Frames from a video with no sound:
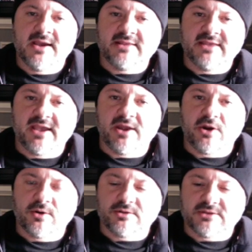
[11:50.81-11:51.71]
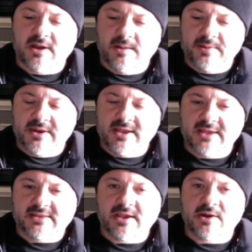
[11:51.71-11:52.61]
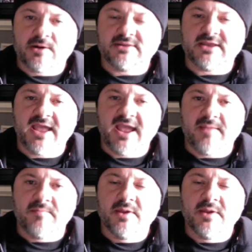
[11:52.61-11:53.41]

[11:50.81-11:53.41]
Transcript: I think it hurt the company. I think it hurt the game.